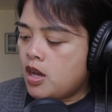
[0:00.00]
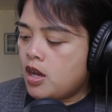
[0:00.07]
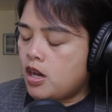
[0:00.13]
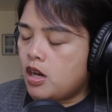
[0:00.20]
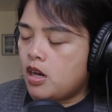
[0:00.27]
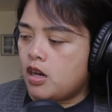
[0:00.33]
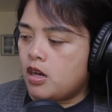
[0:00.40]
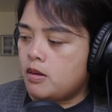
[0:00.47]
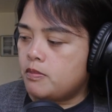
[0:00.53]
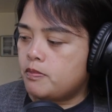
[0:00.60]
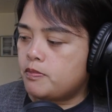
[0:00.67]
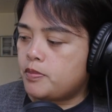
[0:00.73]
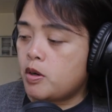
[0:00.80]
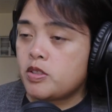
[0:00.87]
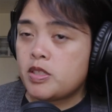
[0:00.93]

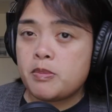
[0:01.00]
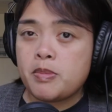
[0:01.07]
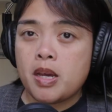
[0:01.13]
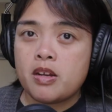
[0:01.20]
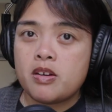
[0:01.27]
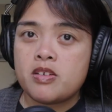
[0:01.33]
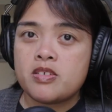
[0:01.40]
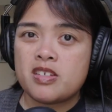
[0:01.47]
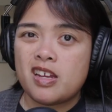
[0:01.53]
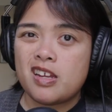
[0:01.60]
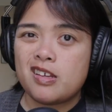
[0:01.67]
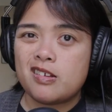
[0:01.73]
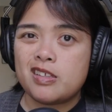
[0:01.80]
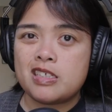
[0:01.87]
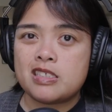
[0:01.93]
protein powders,
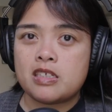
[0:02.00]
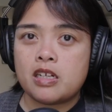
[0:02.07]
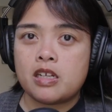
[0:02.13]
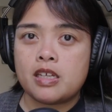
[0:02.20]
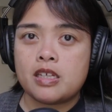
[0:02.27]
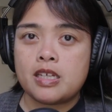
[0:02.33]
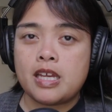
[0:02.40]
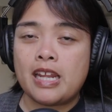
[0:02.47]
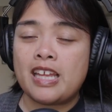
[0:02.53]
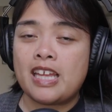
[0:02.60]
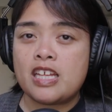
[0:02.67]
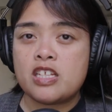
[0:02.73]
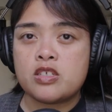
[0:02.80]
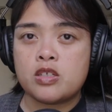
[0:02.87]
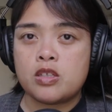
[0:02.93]
I only started getting
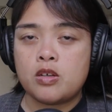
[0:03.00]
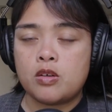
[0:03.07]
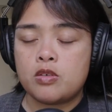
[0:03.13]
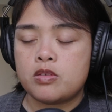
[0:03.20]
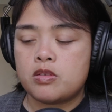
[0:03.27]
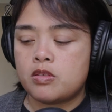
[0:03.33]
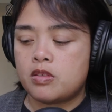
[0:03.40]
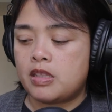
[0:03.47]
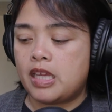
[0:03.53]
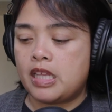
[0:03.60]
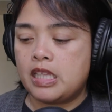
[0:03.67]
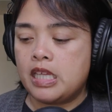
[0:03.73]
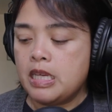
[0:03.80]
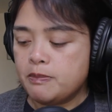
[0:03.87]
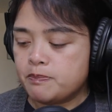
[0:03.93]
into those
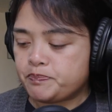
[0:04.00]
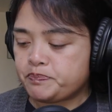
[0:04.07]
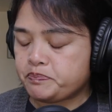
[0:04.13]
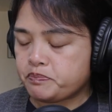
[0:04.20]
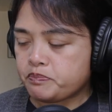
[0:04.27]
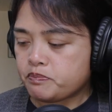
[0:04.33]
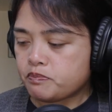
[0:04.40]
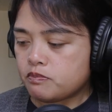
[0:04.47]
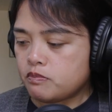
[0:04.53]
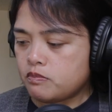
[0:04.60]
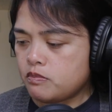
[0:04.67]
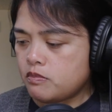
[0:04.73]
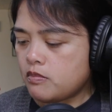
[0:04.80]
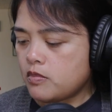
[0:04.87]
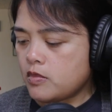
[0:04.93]
lately.
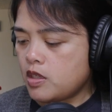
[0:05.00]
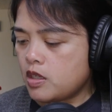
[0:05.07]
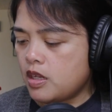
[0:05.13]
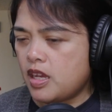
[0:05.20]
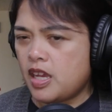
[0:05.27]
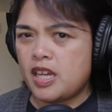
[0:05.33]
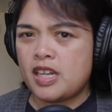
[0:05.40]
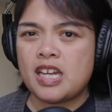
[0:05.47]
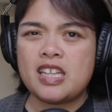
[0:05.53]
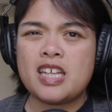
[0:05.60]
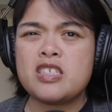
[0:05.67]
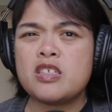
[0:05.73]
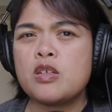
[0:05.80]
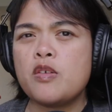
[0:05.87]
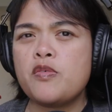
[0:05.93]
And I
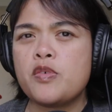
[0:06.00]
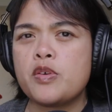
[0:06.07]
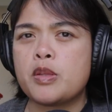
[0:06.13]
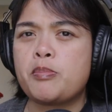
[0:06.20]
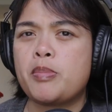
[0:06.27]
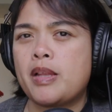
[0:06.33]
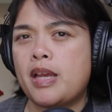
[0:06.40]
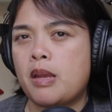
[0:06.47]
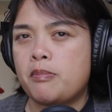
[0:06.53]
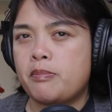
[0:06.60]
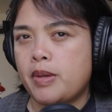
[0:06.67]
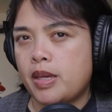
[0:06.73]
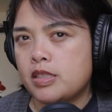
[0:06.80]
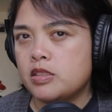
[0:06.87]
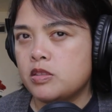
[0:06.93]
like to go for the
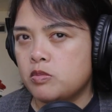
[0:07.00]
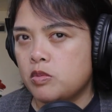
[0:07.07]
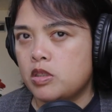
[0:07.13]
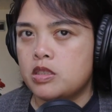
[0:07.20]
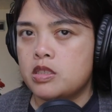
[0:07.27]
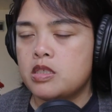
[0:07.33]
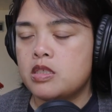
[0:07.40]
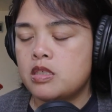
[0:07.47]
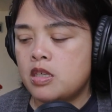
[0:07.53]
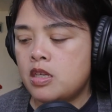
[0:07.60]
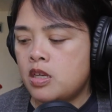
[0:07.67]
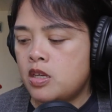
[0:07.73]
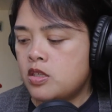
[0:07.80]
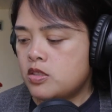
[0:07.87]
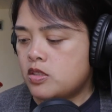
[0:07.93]
plant-based ones.
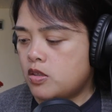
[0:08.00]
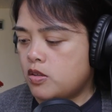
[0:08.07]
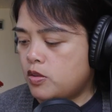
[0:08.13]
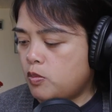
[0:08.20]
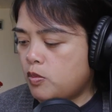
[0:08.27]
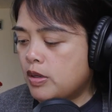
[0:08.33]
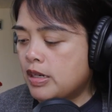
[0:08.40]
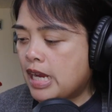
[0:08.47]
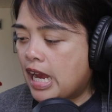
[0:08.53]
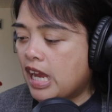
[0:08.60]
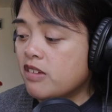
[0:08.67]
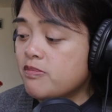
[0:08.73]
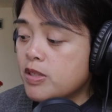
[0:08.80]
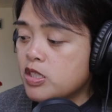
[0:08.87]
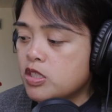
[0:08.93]
So the one
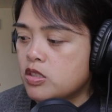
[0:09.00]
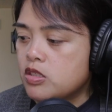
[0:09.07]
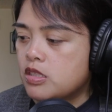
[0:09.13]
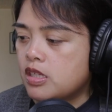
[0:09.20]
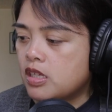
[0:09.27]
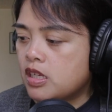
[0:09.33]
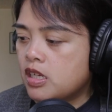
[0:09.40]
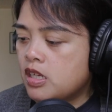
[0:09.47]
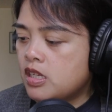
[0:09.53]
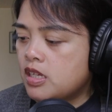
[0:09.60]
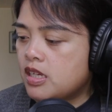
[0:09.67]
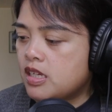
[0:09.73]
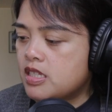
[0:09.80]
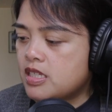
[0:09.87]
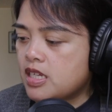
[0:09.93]
I've been using
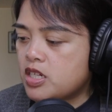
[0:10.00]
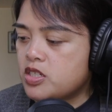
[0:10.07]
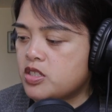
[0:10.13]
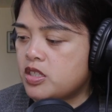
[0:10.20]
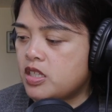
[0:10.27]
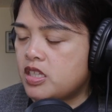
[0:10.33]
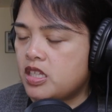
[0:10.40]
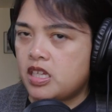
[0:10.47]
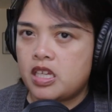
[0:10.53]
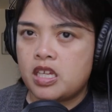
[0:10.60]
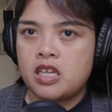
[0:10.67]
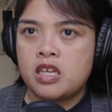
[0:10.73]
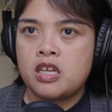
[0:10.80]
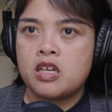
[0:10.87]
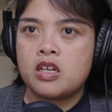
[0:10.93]
is actually
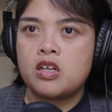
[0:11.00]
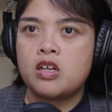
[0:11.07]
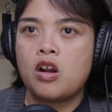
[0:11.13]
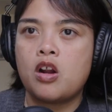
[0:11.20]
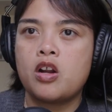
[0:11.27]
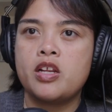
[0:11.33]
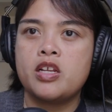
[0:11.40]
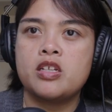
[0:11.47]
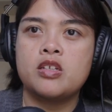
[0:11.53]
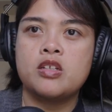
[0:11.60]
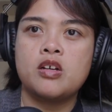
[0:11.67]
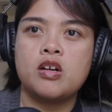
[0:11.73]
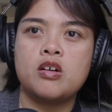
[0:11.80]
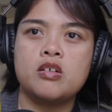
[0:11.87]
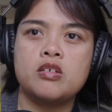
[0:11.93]
the Garden
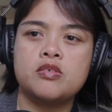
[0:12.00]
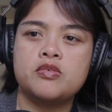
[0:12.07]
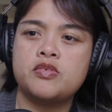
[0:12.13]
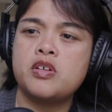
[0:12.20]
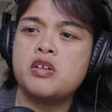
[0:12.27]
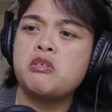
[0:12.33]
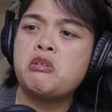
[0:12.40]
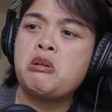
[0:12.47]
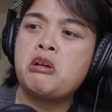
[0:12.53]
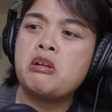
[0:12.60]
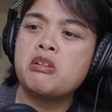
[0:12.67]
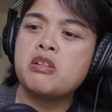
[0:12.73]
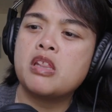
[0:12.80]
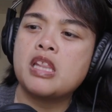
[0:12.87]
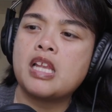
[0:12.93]
of
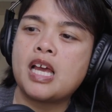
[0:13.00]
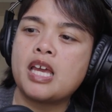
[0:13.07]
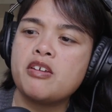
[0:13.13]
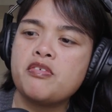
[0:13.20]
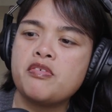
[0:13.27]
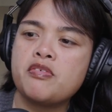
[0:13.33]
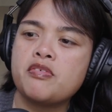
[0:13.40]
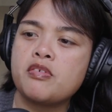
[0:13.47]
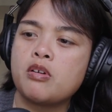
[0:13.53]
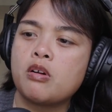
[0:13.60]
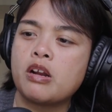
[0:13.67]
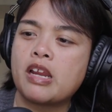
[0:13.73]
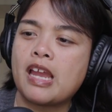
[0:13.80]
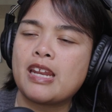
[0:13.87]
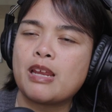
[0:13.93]
Life
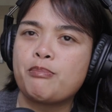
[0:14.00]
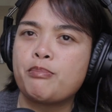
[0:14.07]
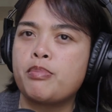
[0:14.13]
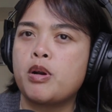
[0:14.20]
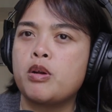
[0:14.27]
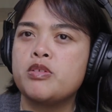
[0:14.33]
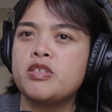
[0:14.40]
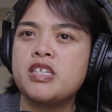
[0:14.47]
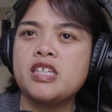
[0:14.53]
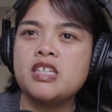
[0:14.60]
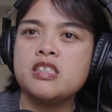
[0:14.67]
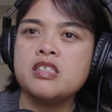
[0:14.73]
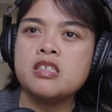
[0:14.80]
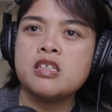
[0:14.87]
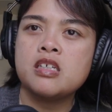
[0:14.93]
organic
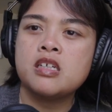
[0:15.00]
protein.